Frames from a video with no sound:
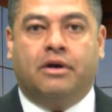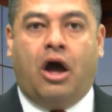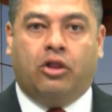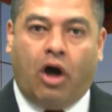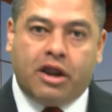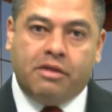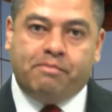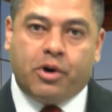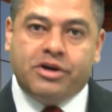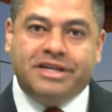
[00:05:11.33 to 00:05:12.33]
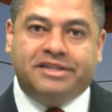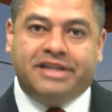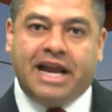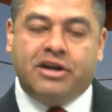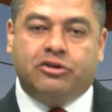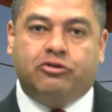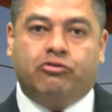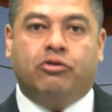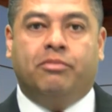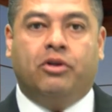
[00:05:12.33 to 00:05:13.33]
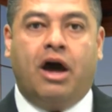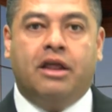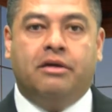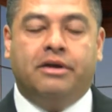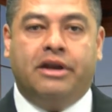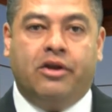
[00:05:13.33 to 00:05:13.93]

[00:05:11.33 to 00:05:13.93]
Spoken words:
a lot of the Bernie Sanders group, a lot of the,